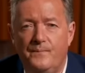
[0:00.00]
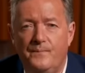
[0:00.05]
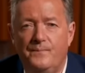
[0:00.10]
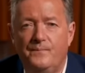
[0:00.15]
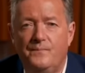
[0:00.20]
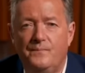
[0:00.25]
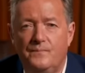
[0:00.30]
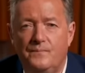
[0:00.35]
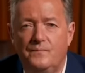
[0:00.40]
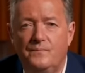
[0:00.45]

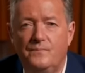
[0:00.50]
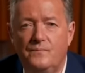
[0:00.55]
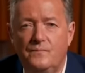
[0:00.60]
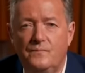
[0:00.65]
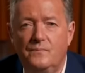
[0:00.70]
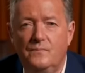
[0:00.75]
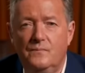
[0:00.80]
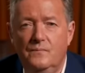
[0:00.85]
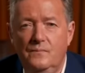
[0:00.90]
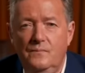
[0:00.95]

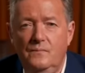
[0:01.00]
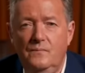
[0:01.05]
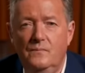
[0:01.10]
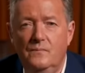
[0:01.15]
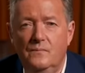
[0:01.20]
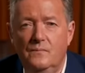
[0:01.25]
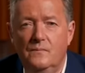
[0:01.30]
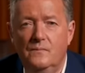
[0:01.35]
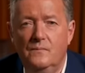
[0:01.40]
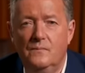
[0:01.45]

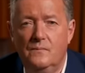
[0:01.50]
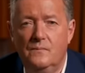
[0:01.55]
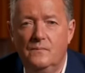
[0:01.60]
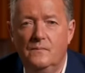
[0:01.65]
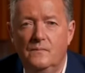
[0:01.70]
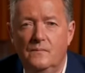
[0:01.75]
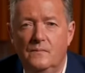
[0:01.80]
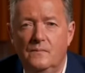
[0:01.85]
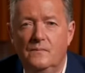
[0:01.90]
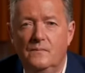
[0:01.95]

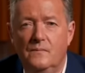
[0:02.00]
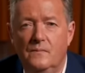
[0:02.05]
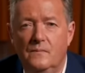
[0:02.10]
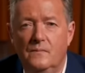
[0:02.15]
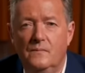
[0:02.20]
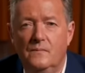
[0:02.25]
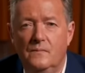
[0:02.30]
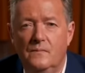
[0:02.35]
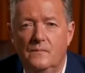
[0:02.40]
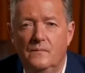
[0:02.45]

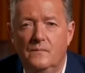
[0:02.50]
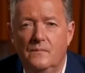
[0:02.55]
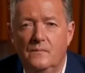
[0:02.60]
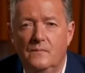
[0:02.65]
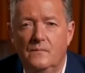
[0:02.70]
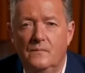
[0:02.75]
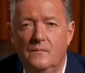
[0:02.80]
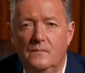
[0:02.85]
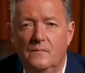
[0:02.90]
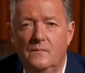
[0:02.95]

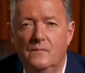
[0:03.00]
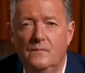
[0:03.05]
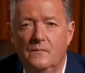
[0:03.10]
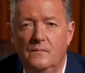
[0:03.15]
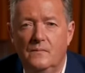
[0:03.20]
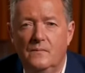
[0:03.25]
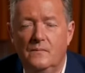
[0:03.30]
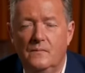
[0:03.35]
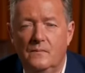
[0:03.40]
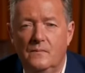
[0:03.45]

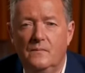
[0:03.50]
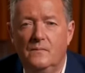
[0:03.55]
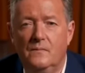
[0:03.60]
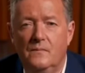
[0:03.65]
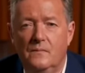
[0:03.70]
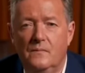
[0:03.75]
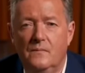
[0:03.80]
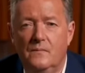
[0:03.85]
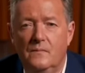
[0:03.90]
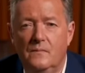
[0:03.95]

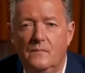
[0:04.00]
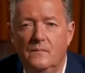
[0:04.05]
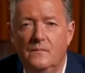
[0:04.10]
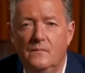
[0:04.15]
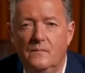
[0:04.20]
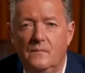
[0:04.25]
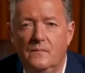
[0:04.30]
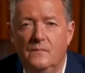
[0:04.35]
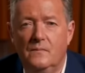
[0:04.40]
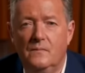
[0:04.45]

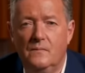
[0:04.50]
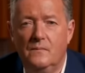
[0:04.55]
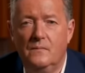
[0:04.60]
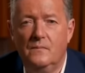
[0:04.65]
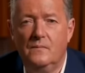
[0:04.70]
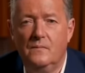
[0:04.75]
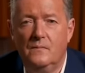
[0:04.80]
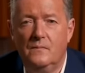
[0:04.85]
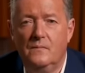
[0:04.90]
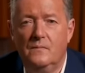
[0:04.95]

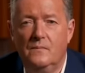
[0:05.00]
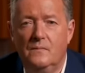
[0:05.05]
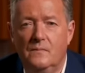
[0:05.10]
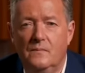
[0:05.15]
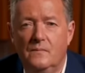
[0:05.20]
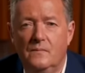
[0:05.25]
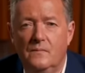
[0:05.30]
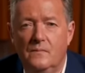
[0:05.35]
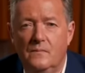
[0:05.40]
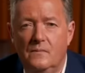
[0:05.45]

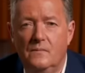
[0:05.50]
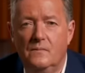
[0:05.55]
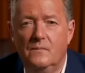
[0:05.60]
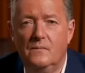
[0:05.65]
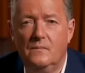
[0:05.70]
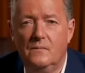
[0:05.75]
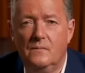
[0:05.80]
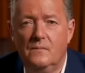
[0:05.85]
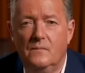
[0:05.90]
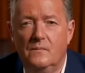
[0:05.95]

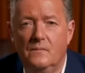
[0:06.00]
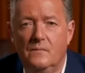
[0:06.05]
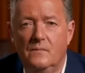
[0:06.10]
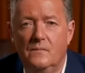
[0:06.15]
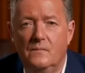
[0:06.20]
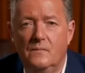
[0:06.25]
This person isn't speaking.